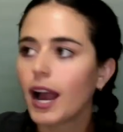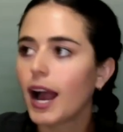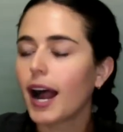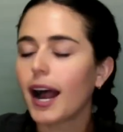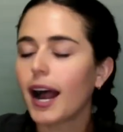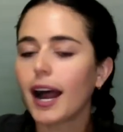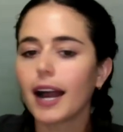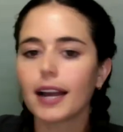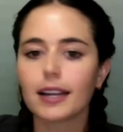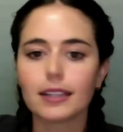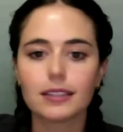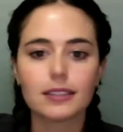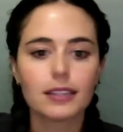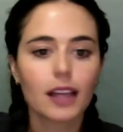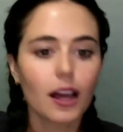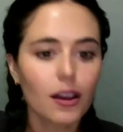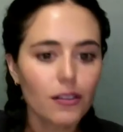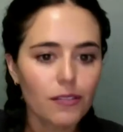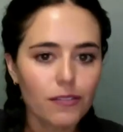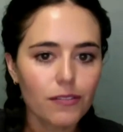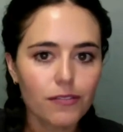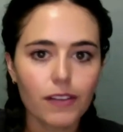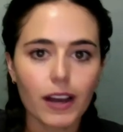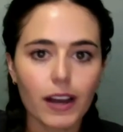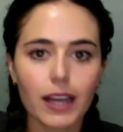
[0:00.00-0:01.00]
I
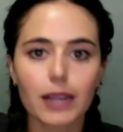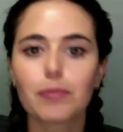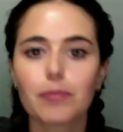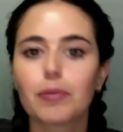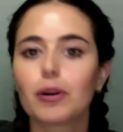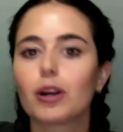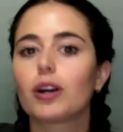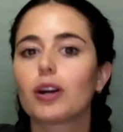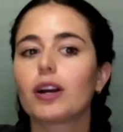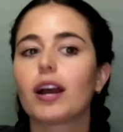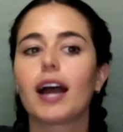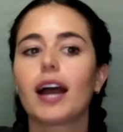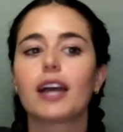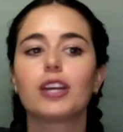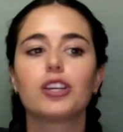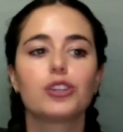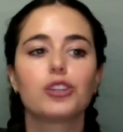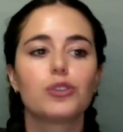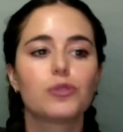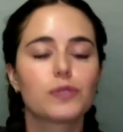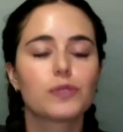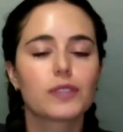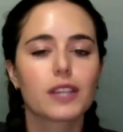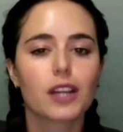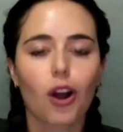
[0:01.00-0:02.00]
love fiber. I
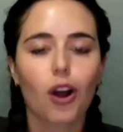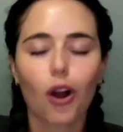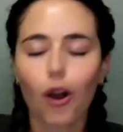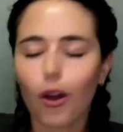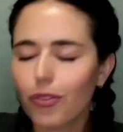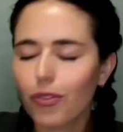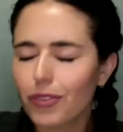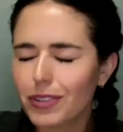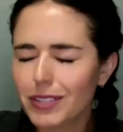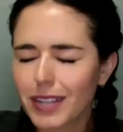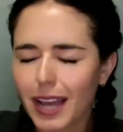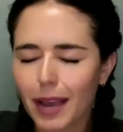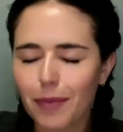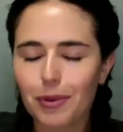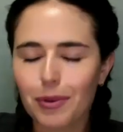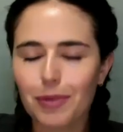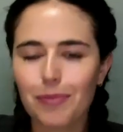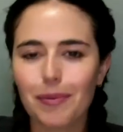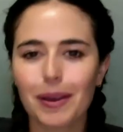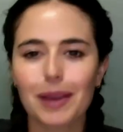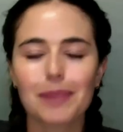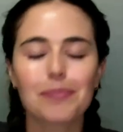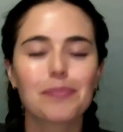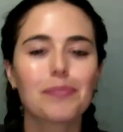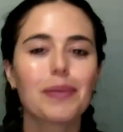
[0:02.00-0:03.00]
use it all the time with
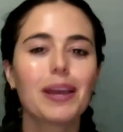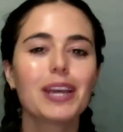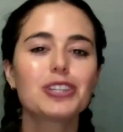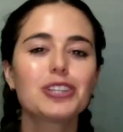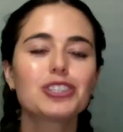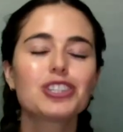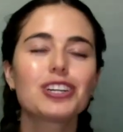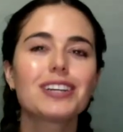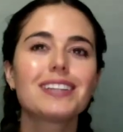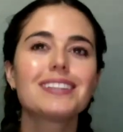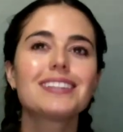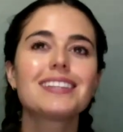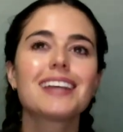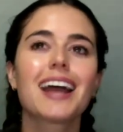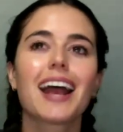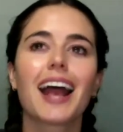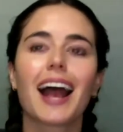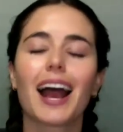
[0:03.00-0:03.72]
my patients.